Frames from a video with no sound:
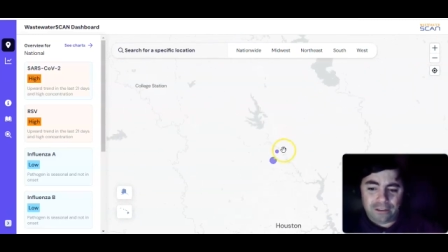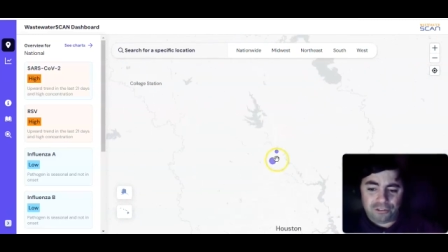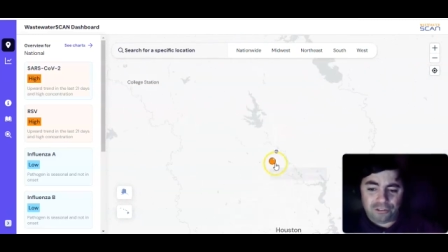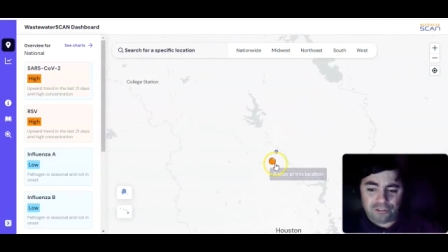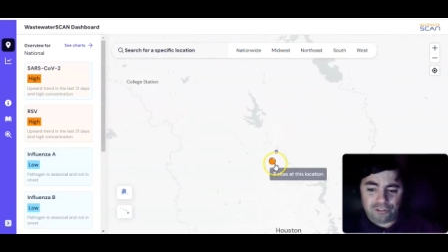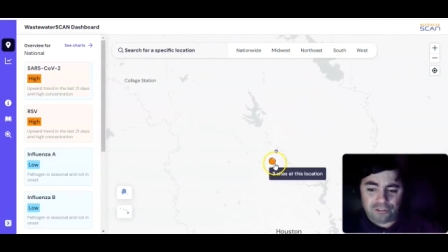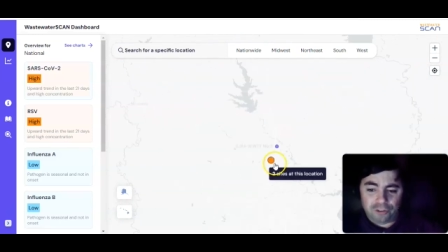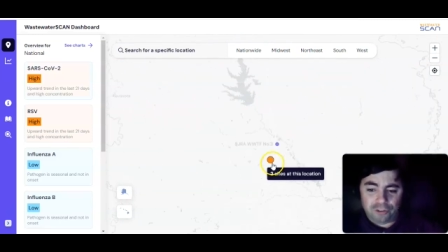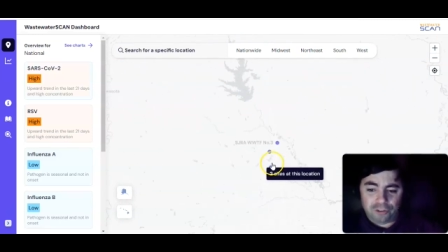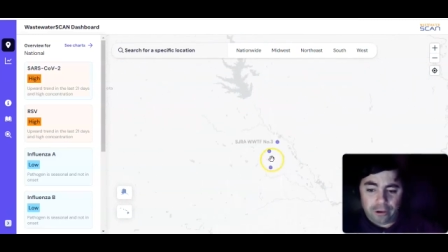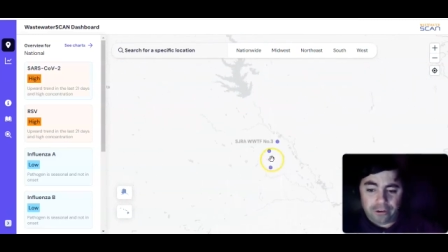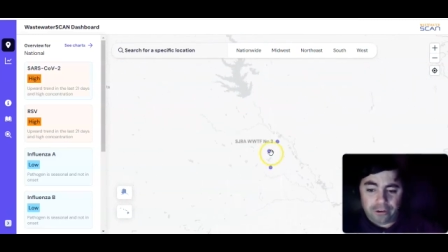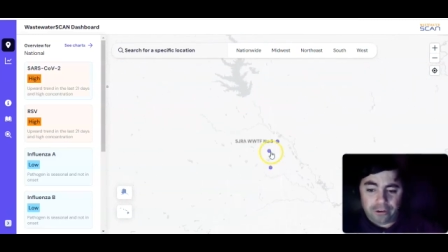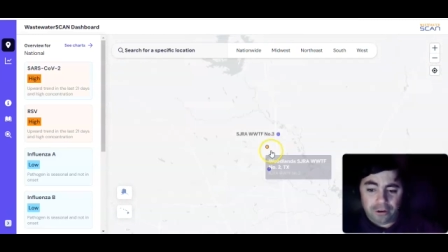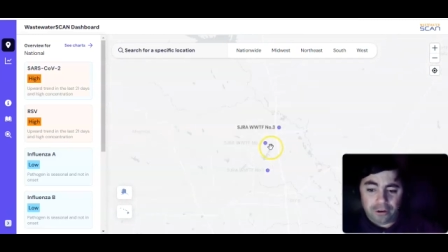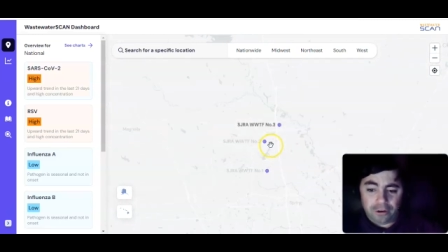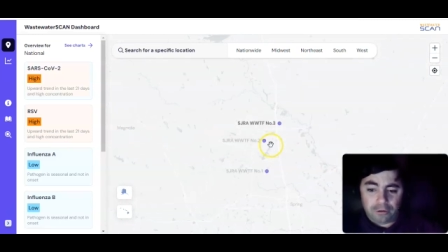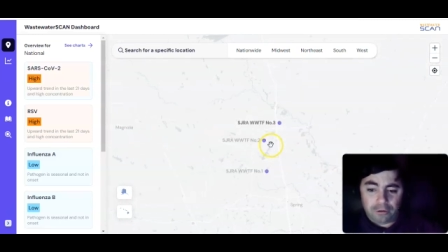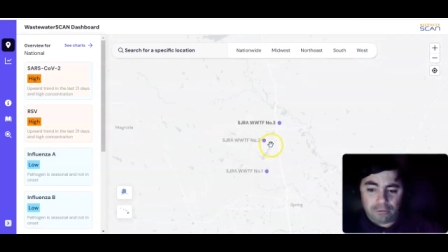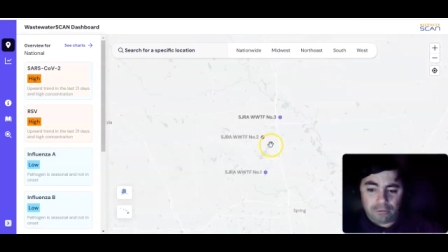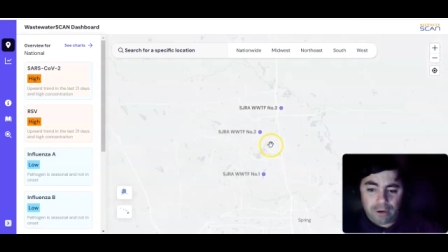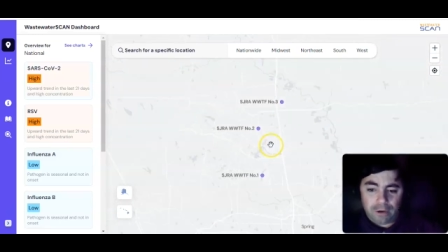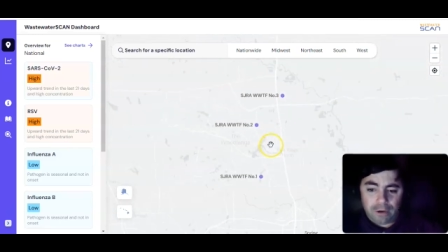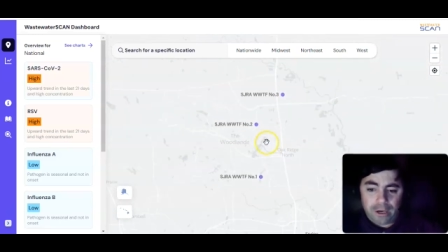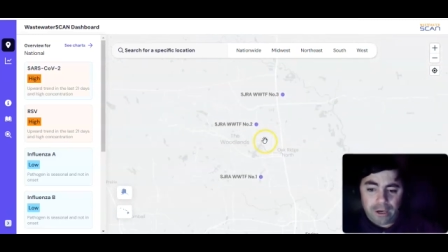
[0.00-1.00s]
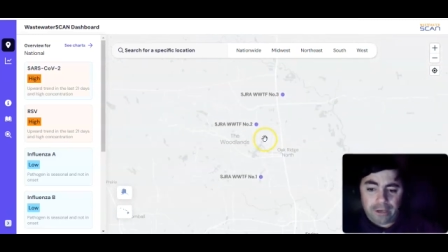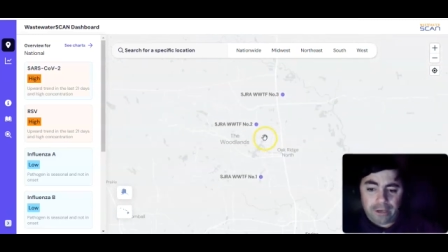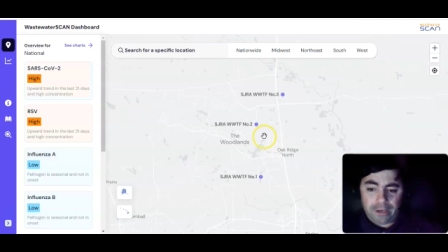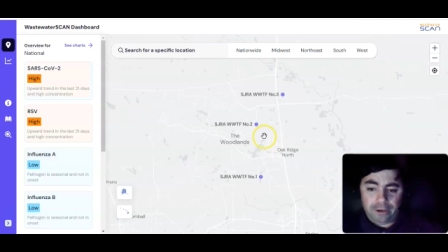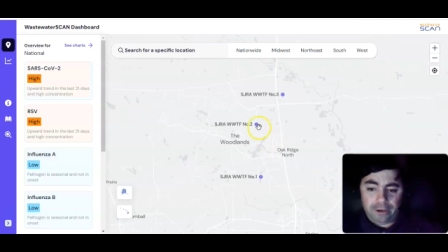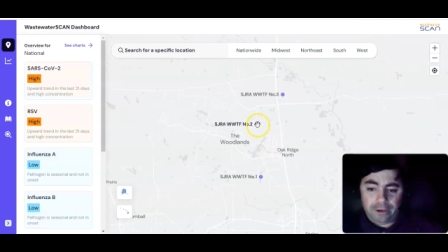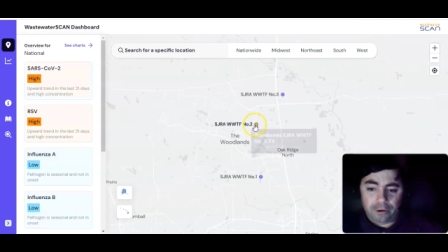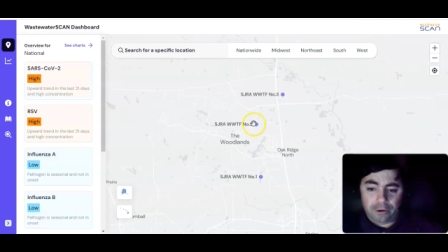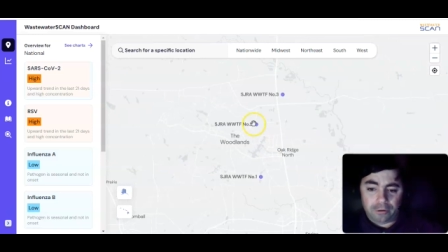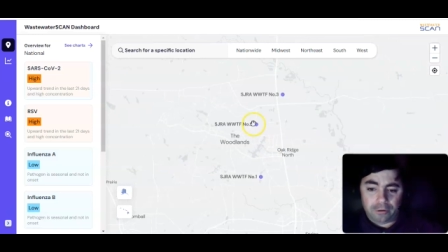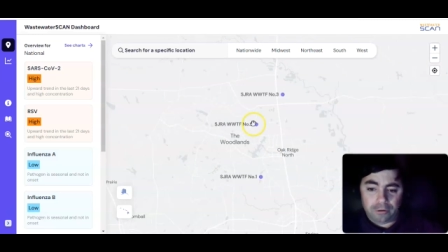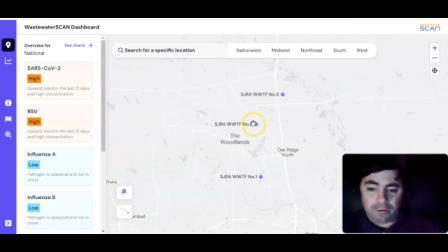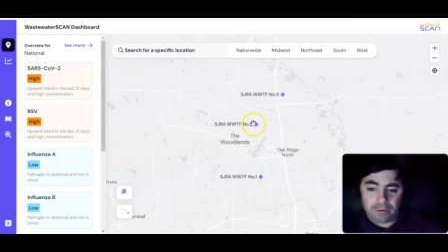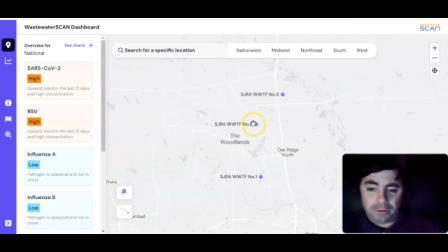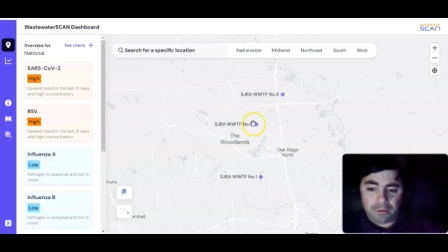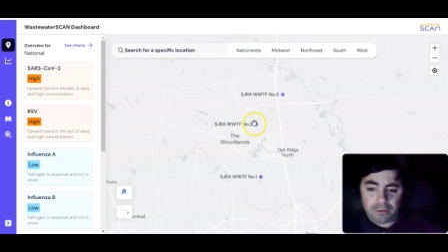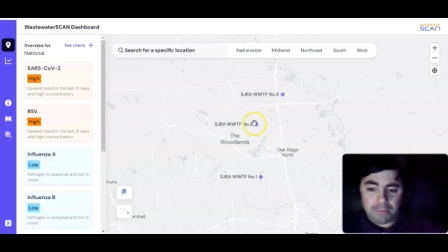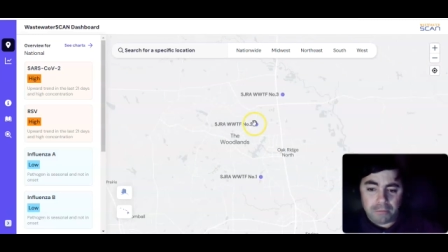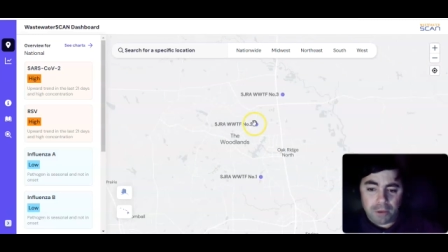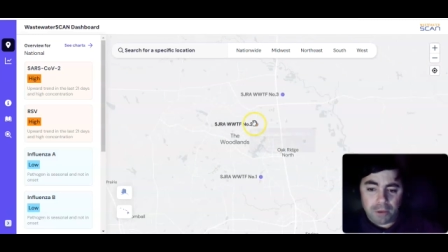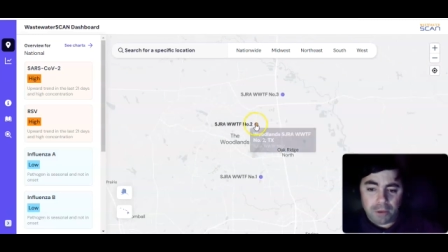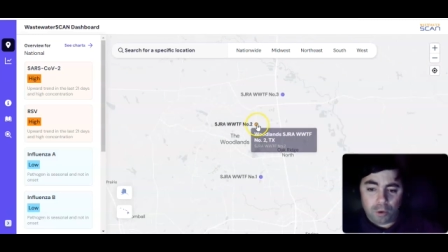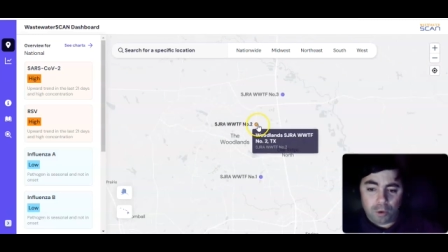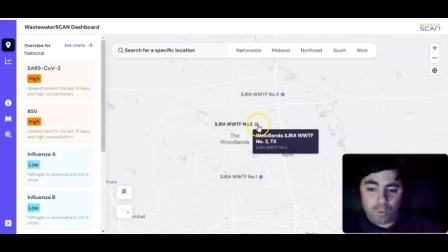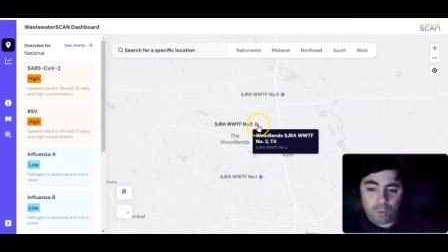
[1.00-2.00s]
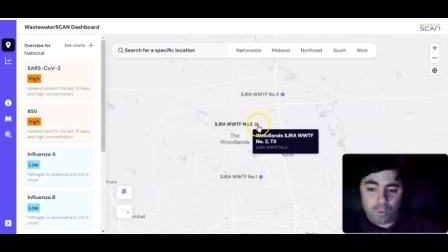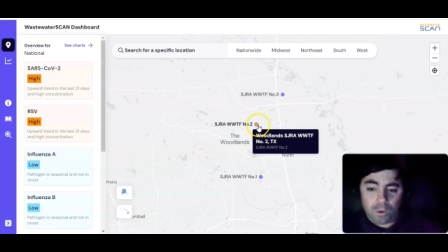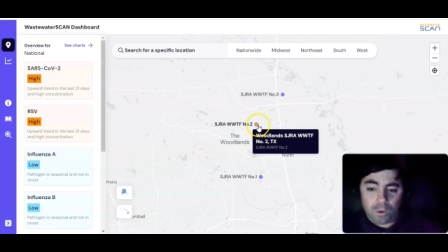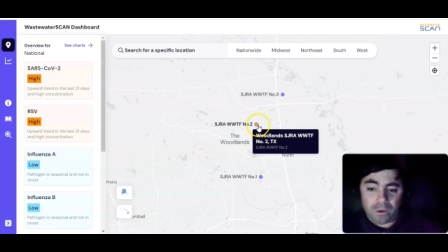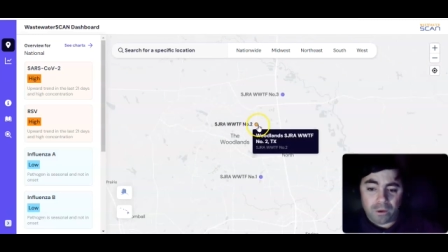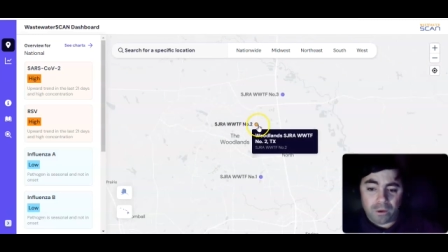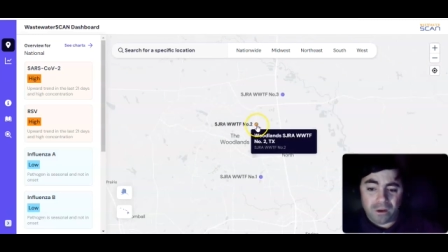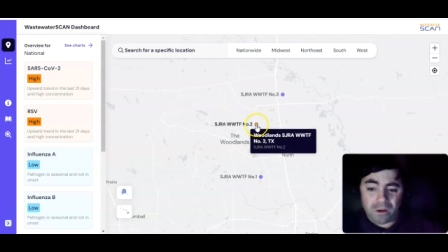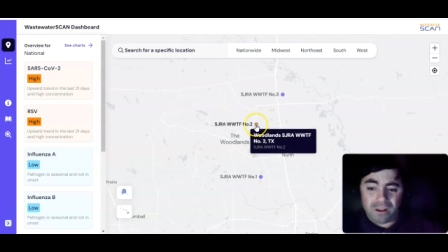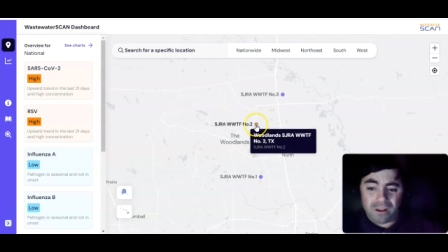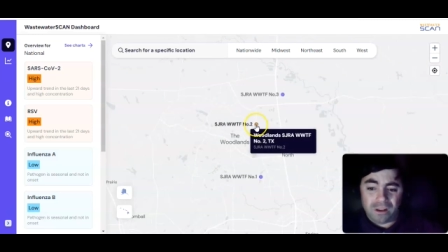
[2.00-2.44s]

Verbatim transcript: site. Right here, the middle one.